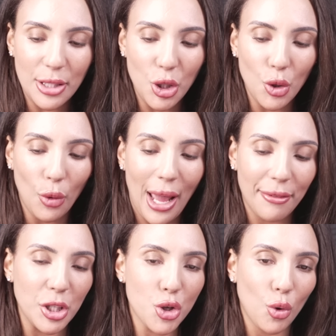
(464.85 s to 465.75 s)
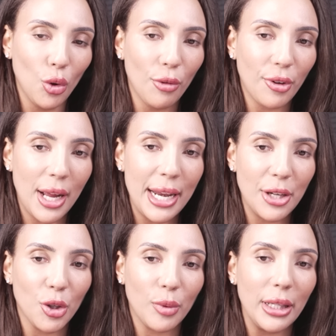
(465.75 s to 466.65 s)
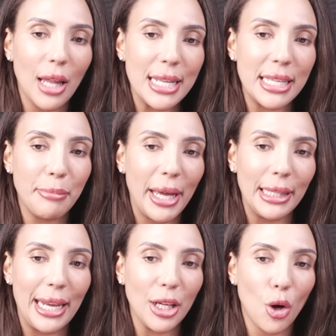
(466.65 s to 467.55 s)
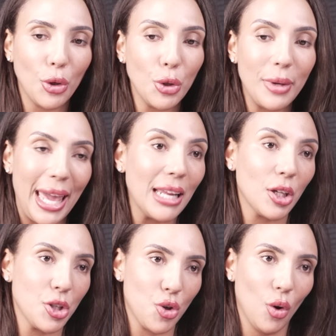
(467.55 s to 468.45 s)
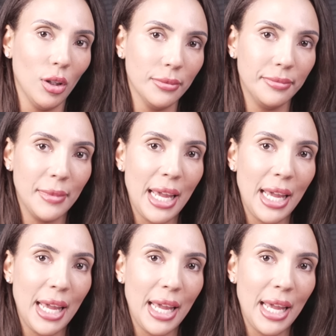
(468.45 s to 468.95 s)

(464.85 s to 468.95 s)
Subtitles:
you don't have control over it, and you're realizing by letting go, you gain control.